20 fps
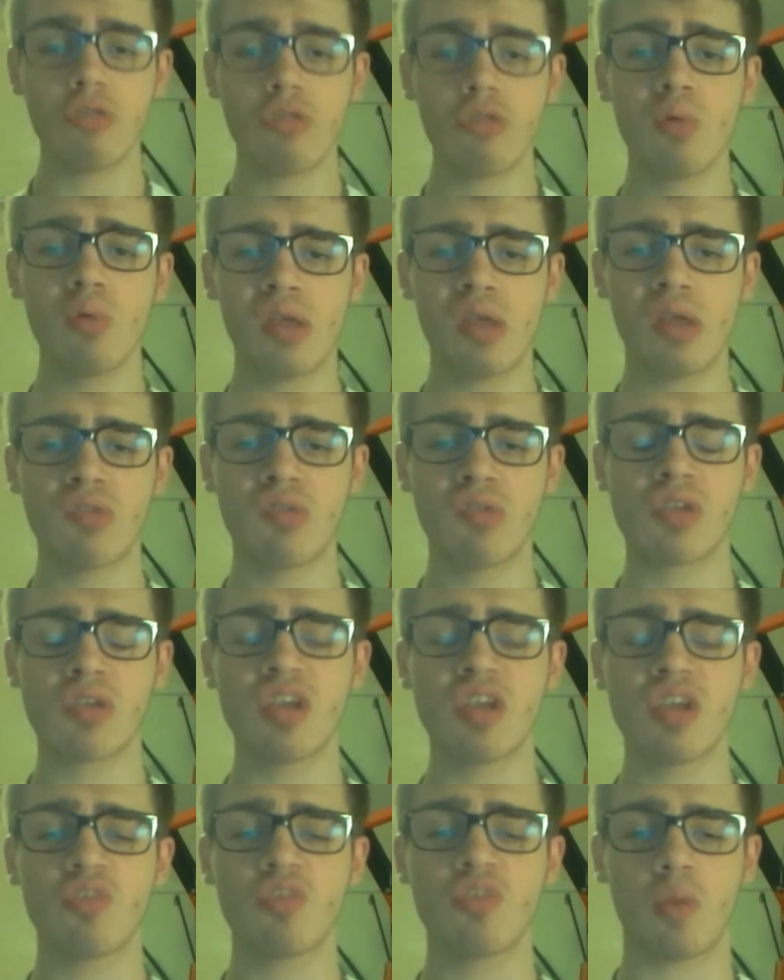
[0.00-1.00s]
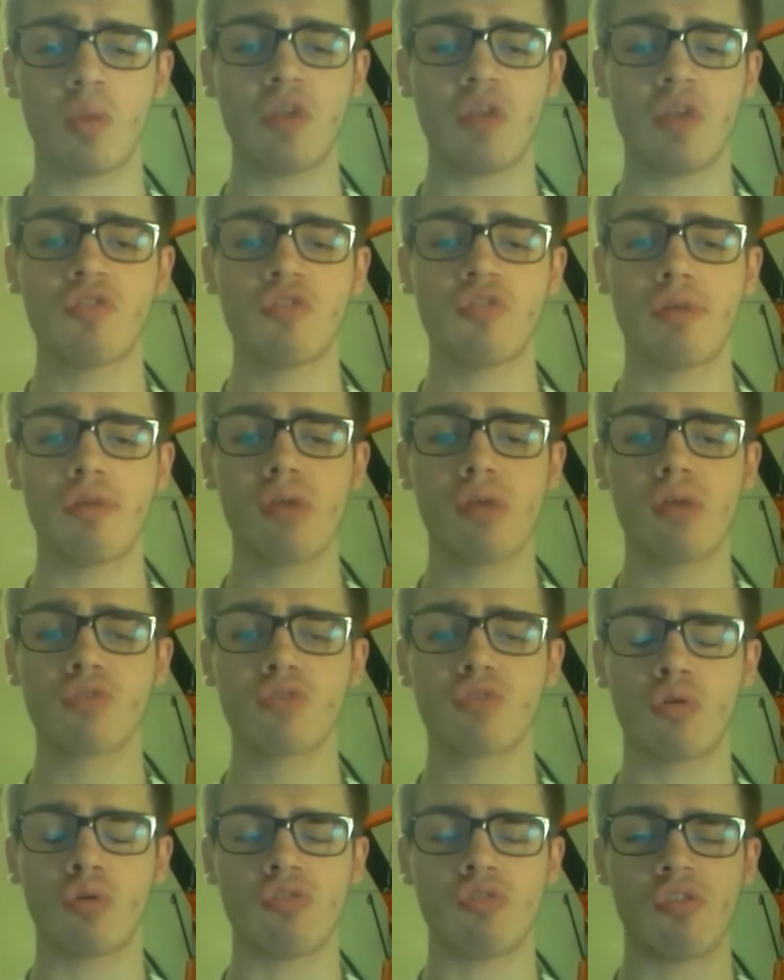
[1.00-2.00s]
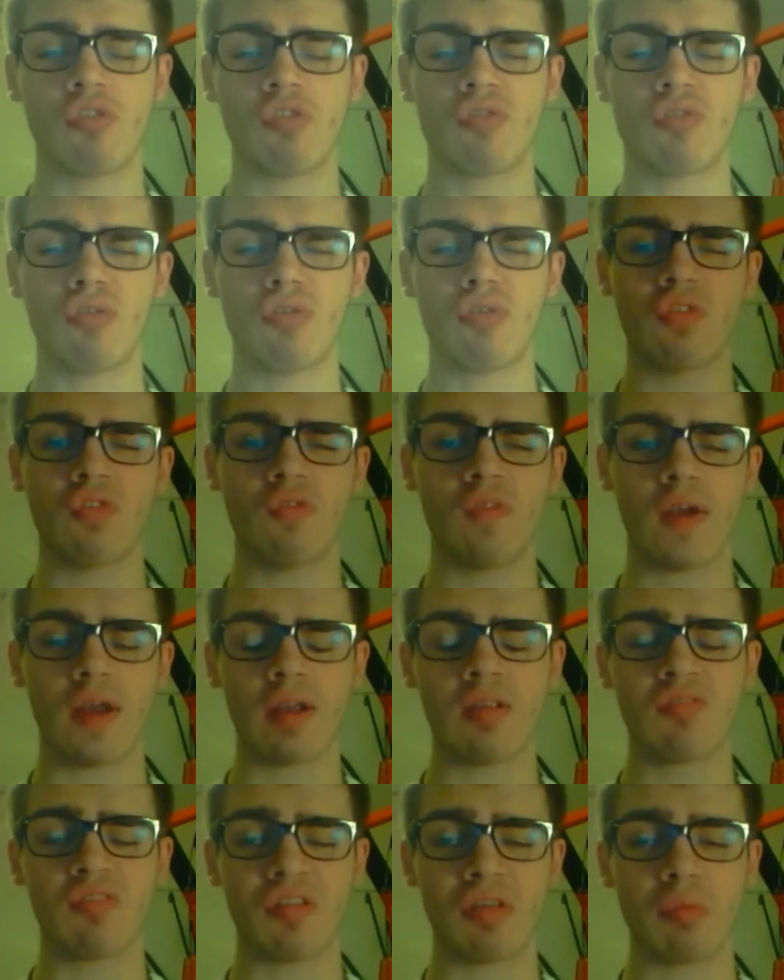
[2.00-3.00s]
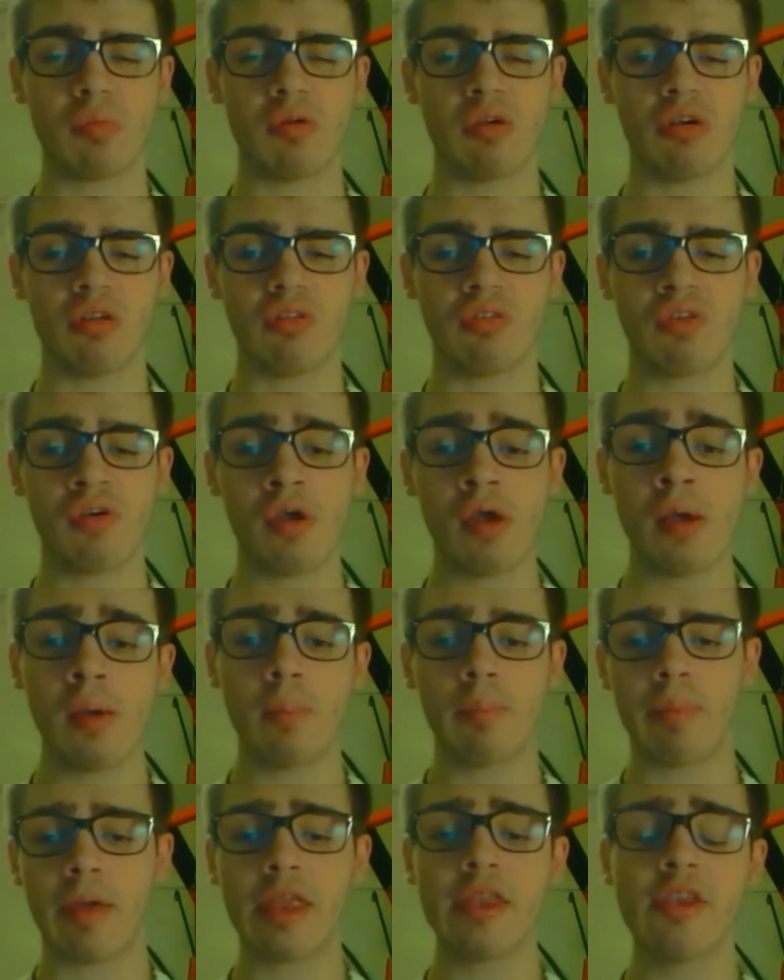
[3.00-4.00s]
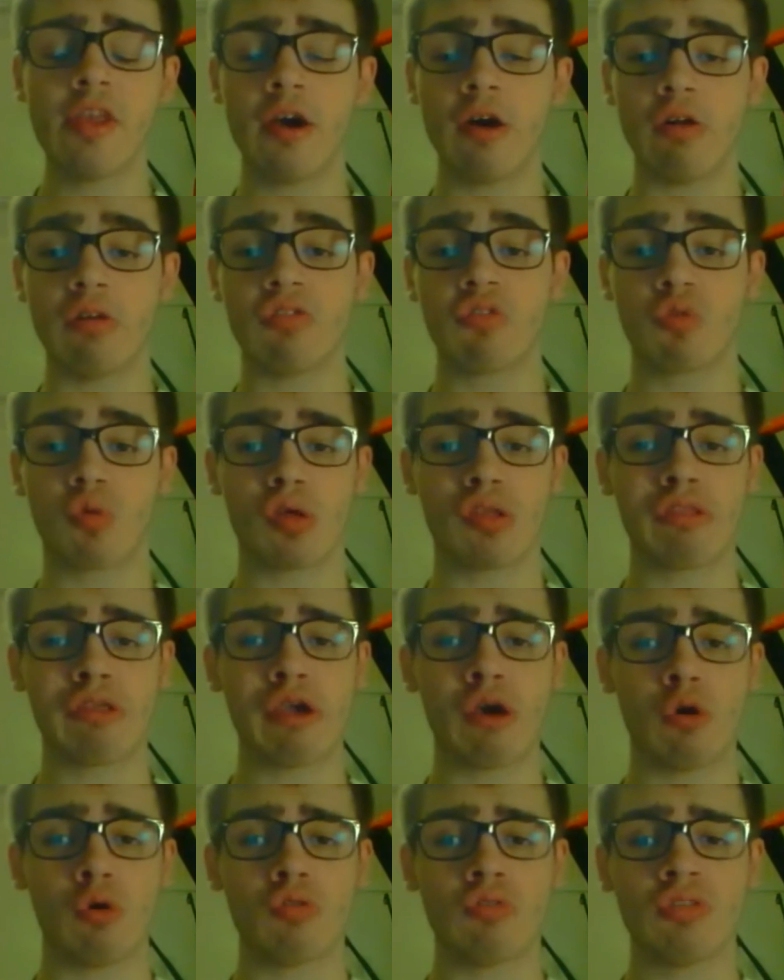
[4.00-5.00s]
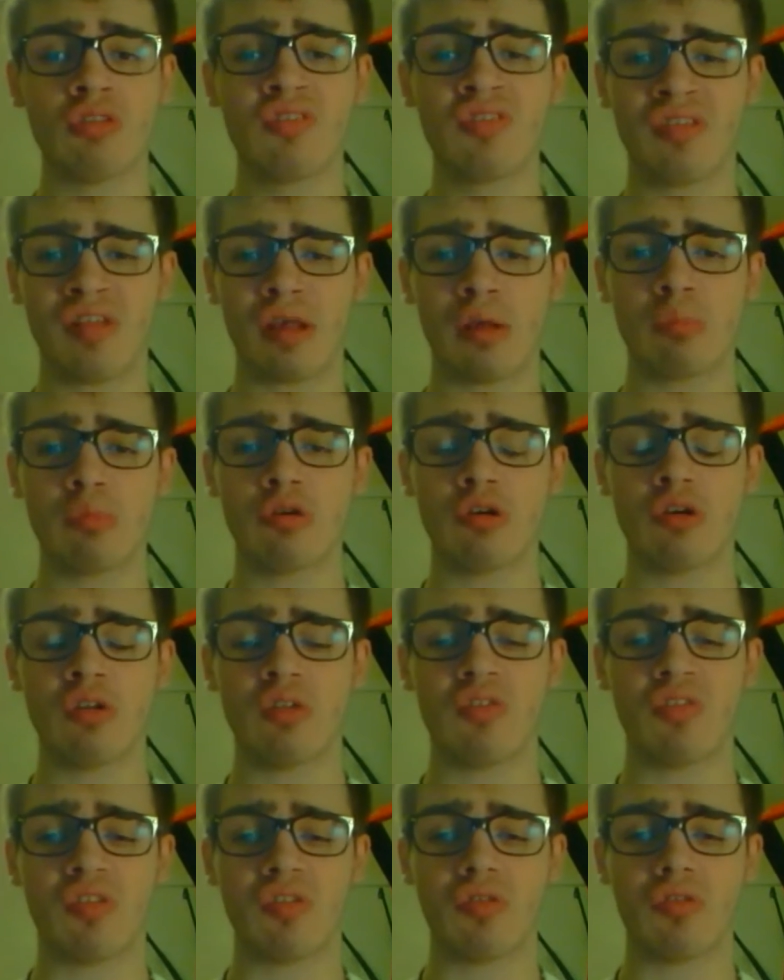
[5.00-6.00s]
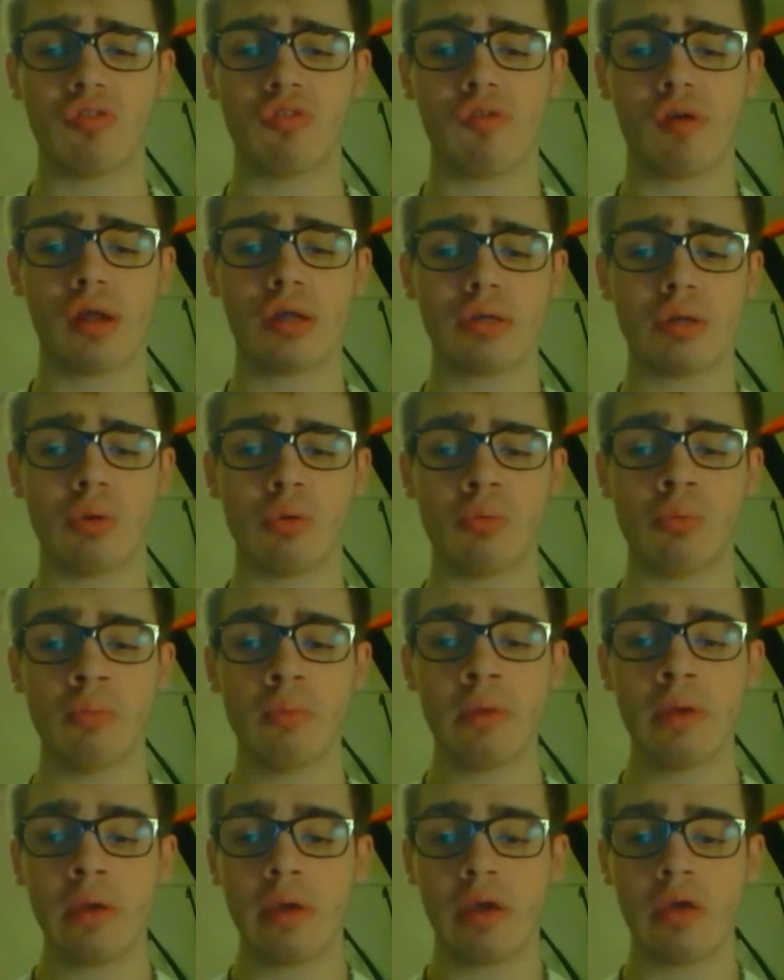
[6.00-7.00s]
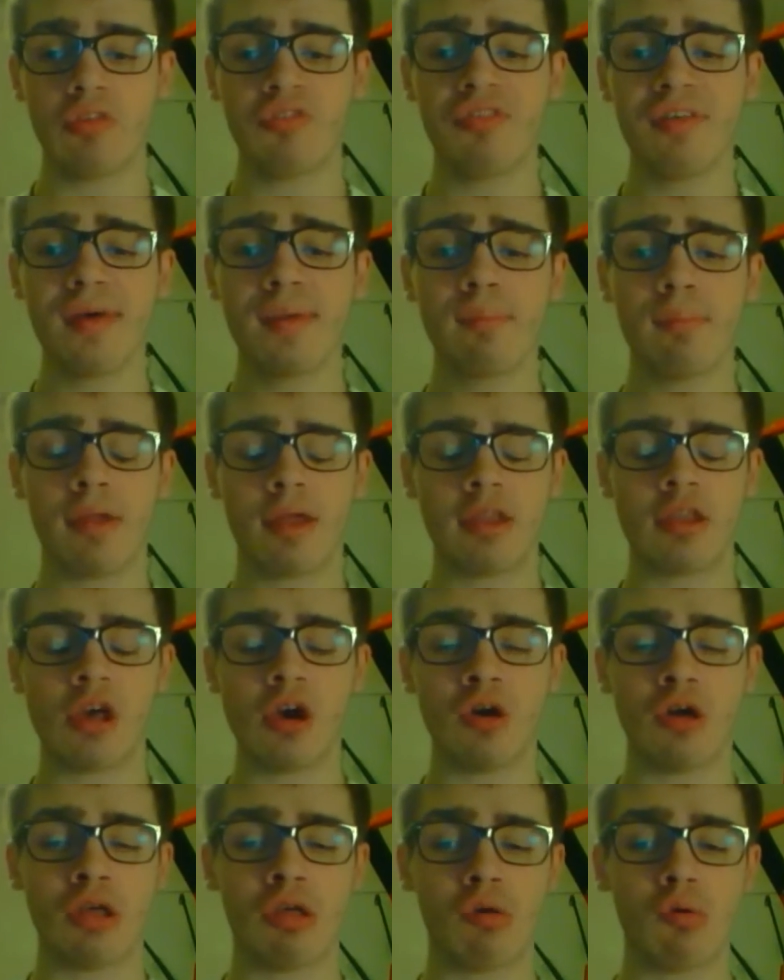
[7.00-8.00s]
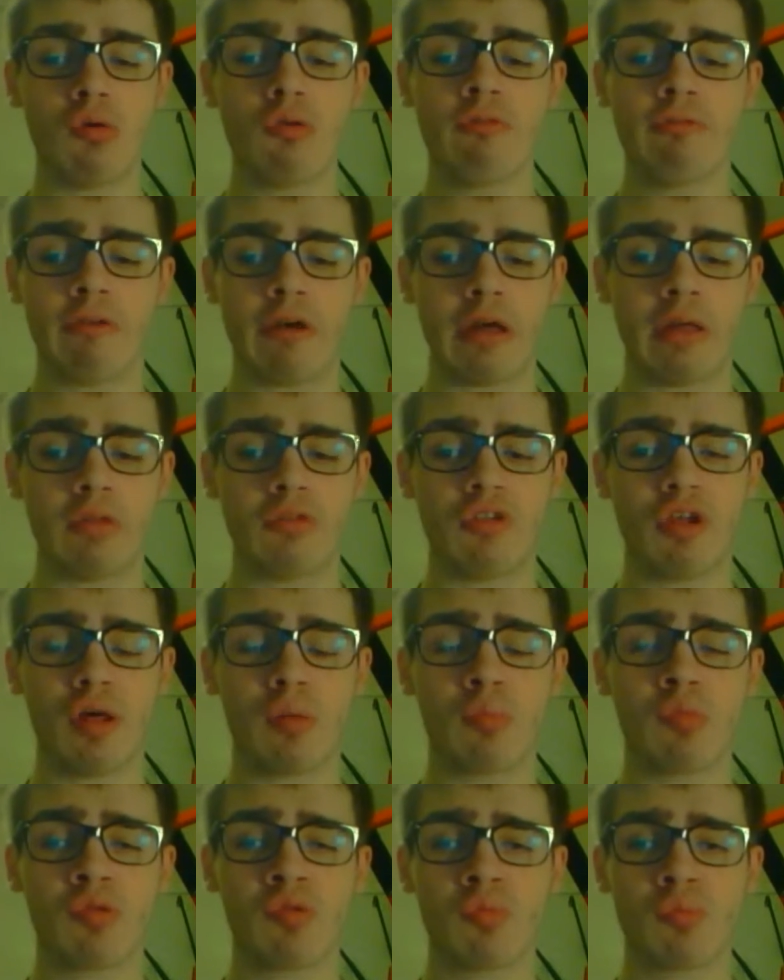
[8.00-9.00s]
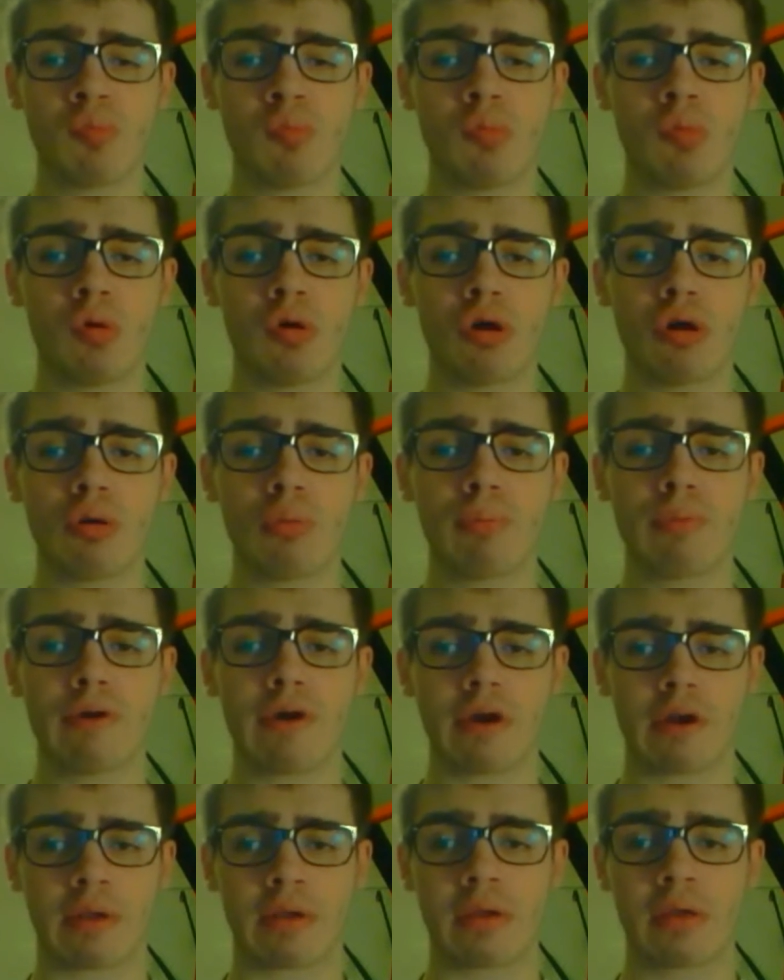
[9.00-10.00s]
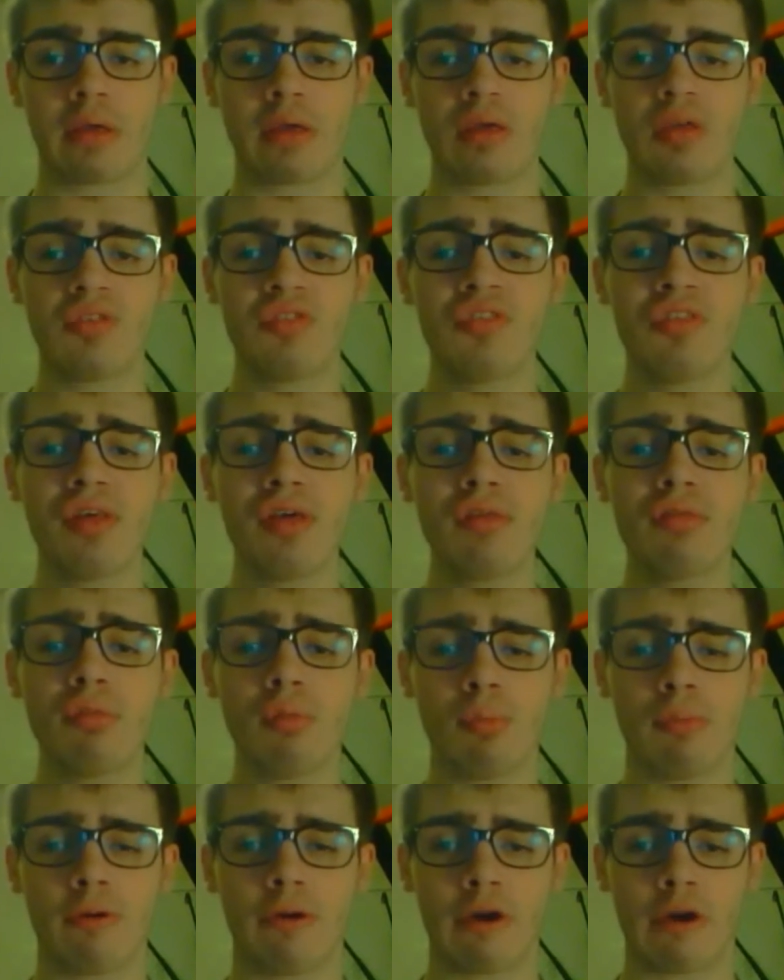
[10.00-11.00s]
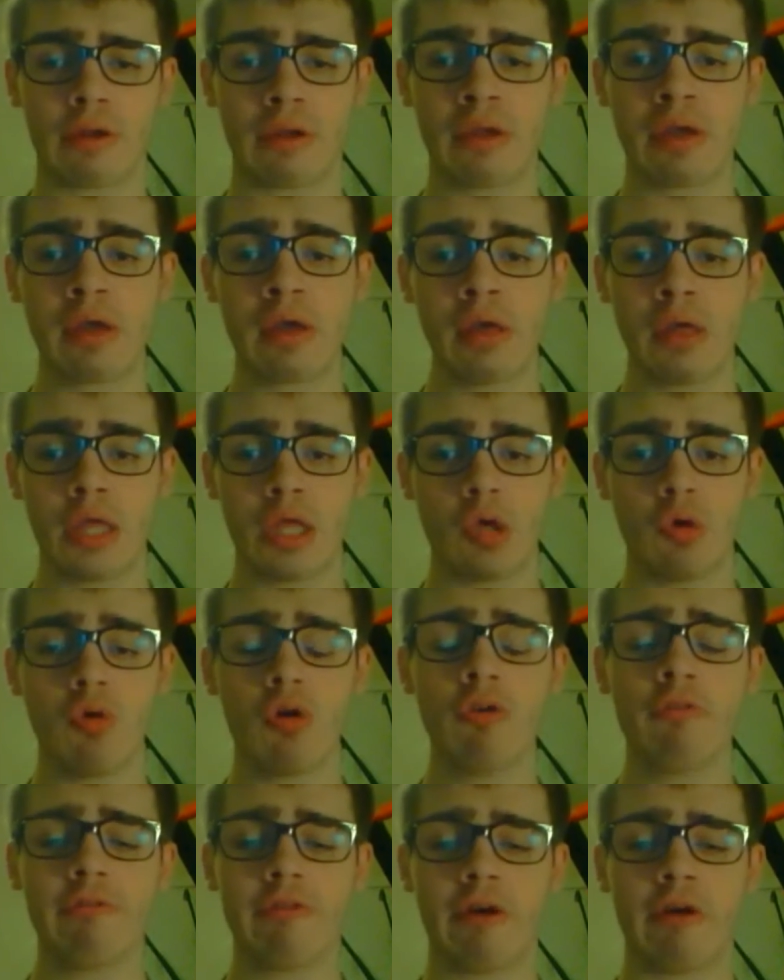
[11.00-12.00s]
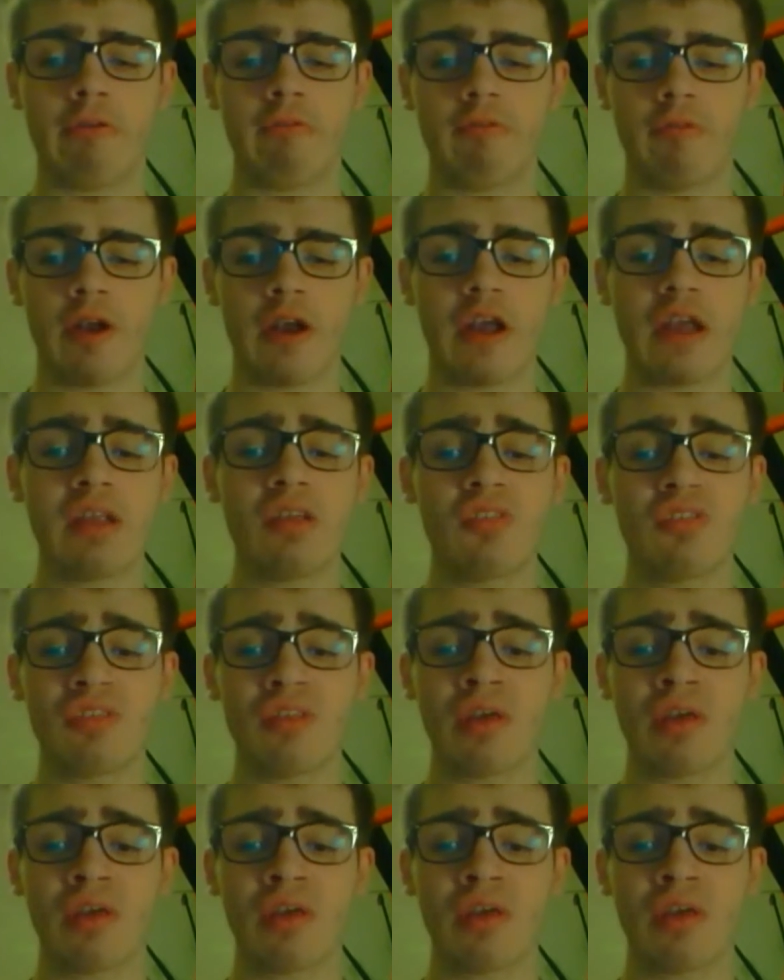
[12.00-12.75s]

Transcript: way you can experience Toronto's culture is through its various neighborhoods. Bendale is one of the oldest neighborhoods in Toronto. Inside Bendale, you will find Thompson Memorial Park. Inside the park, you will find various